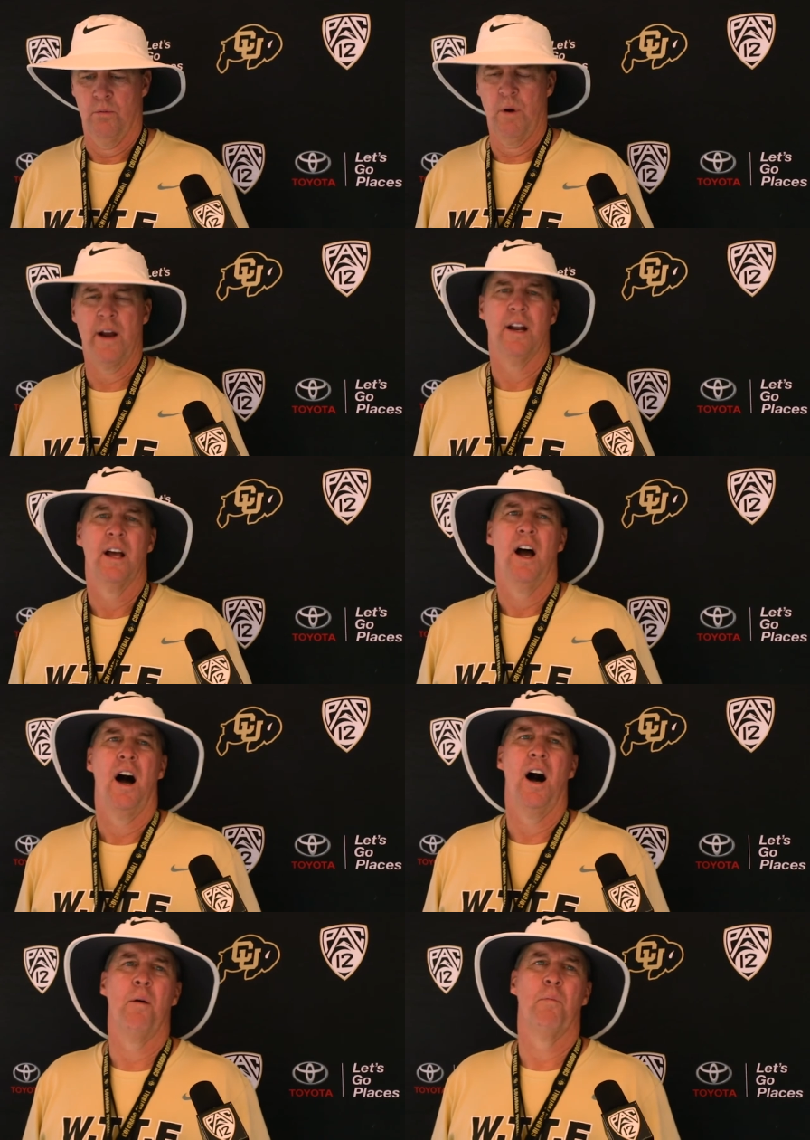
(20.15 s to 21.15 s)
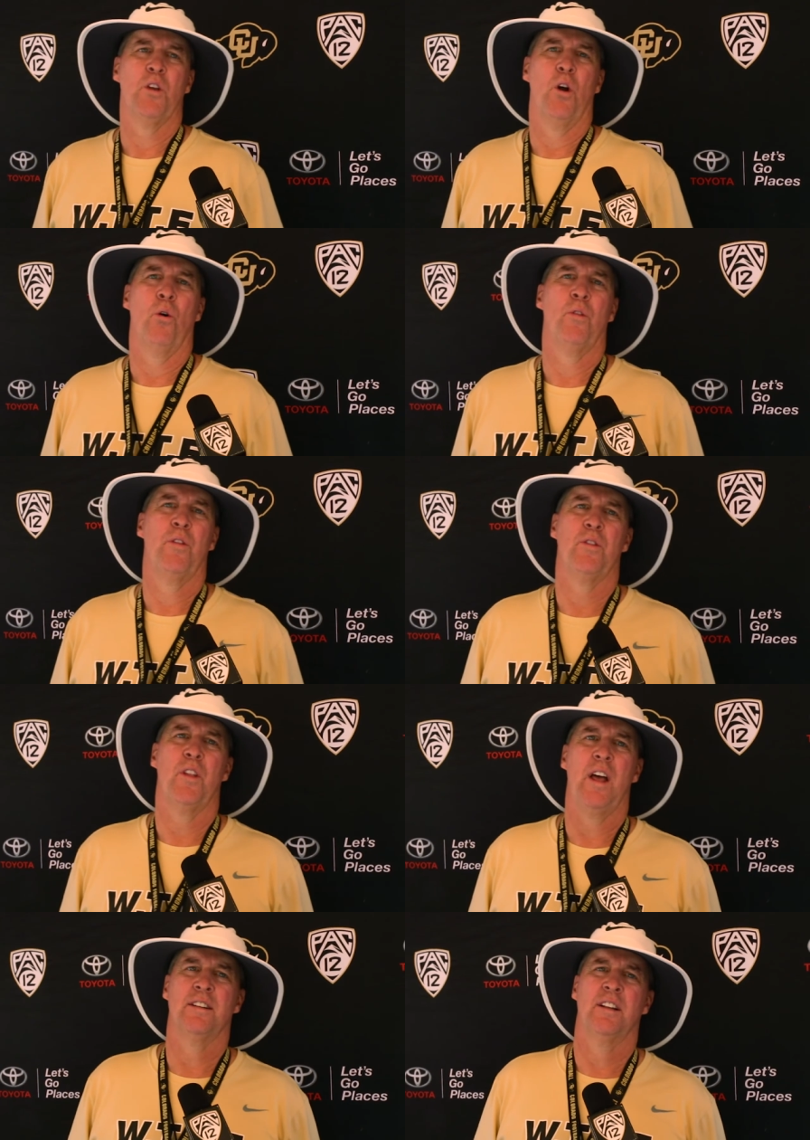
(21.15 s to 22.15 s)
Right. Um, you know,
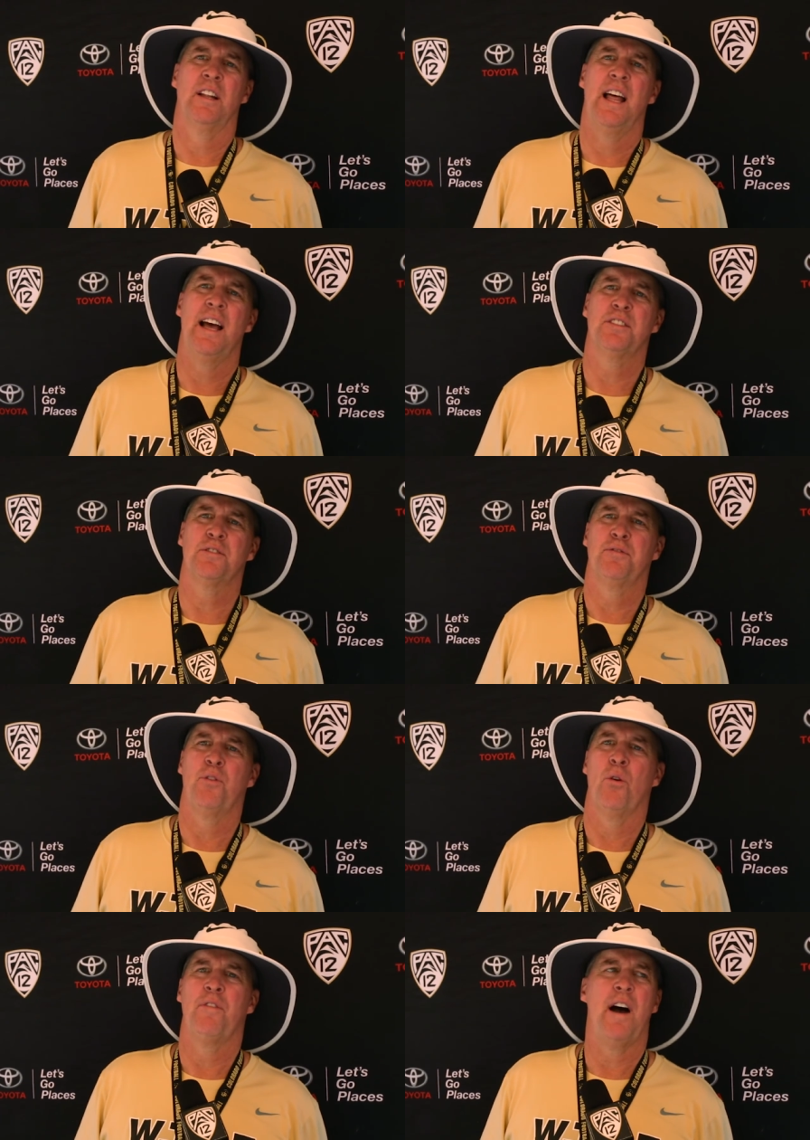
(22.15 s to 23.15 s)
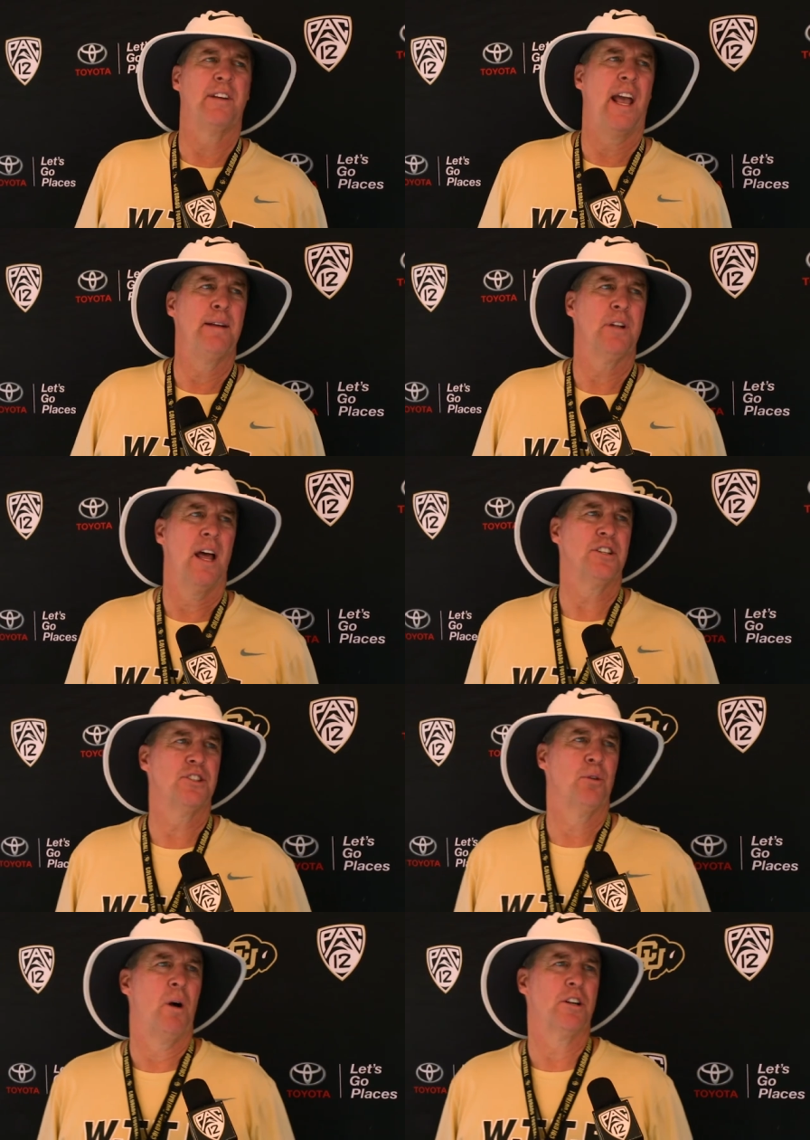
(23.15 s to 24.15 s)
the last four or five games last
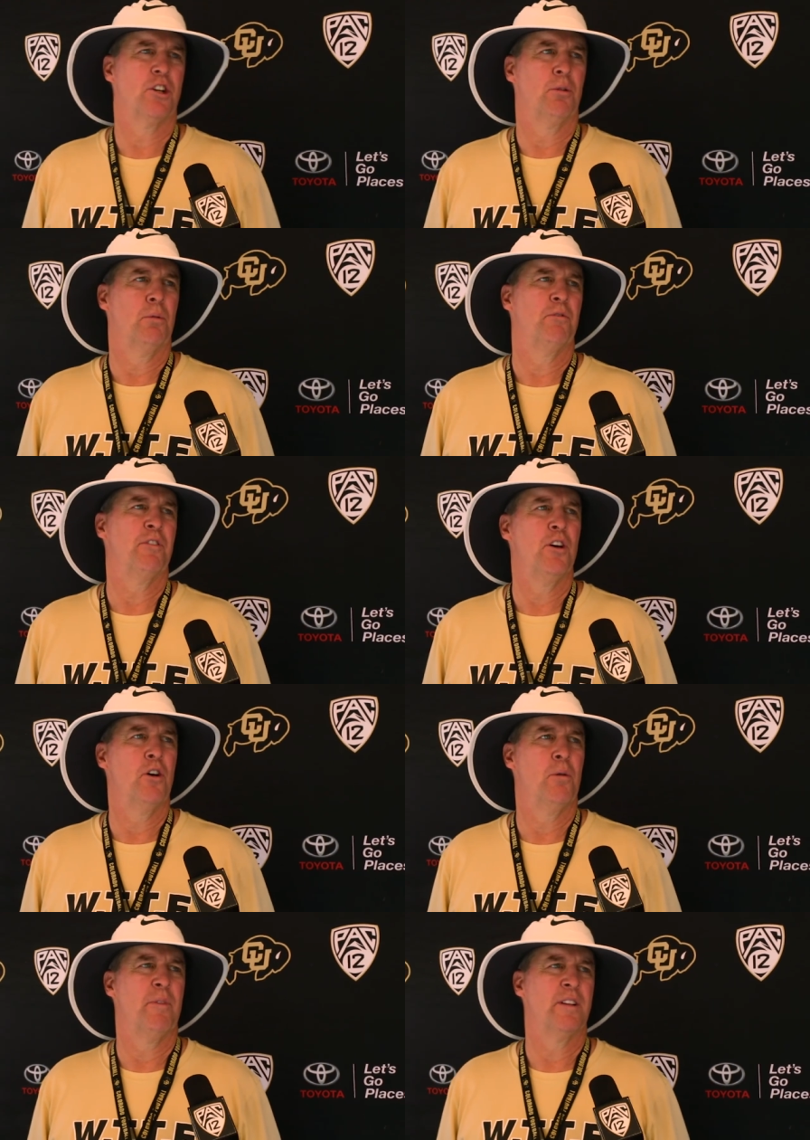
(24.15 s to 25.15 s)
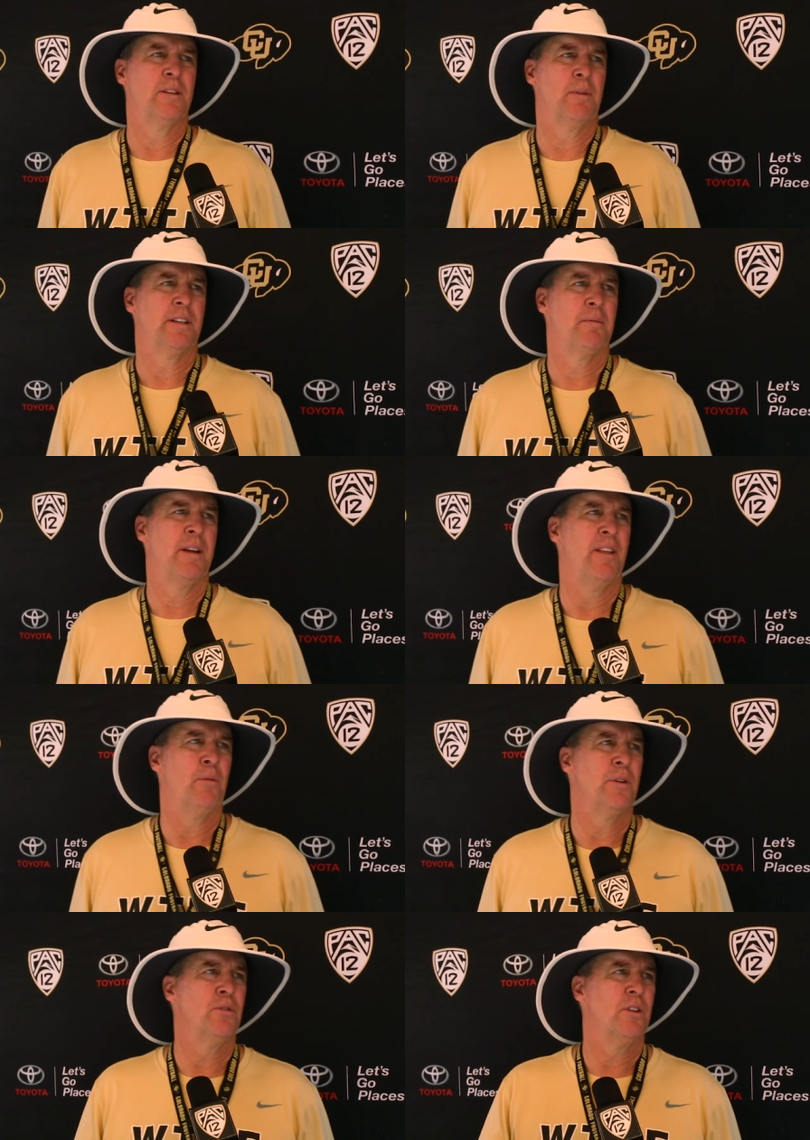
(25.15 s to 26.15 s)
year, watching on film, they seemed like to me they
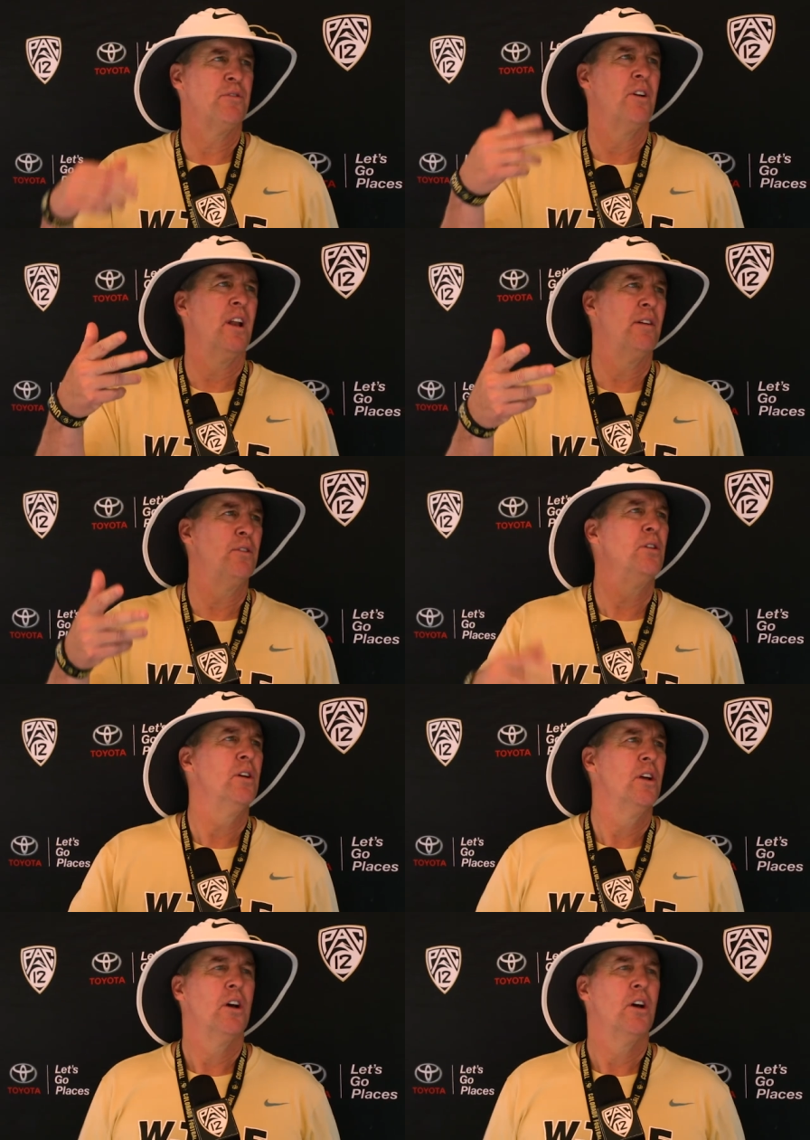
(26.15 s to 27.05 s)
went to a different level